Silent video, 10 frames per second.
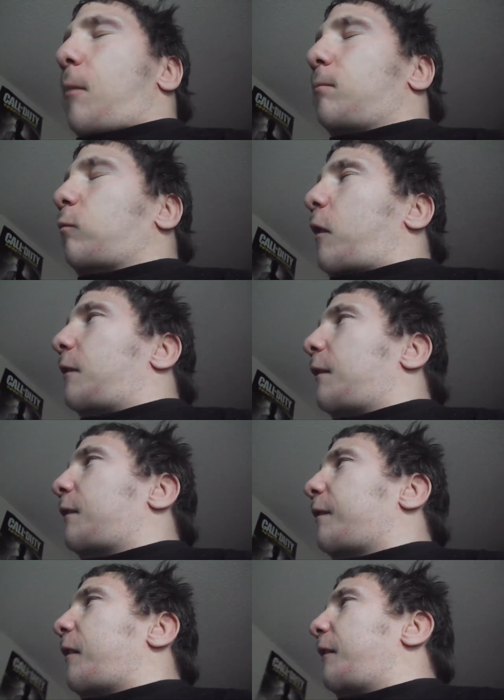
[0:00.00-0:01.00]
I'm trying not
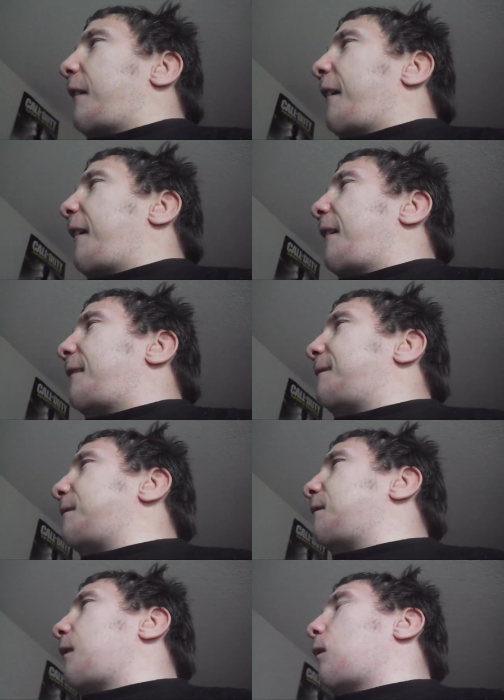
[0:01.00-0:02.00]
to think ahead
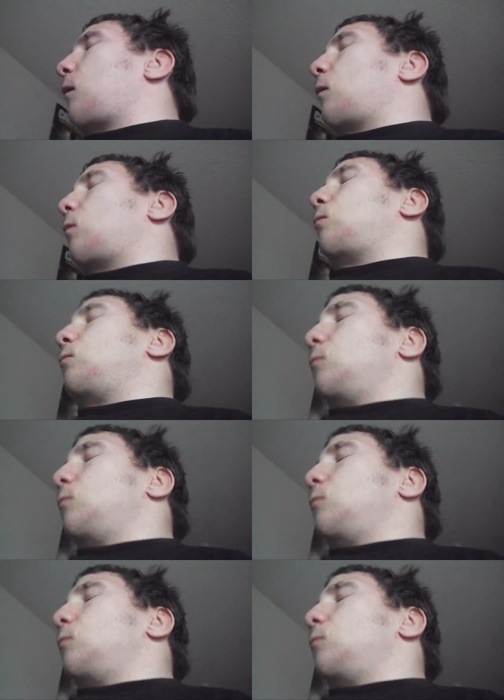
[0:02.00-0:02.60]
so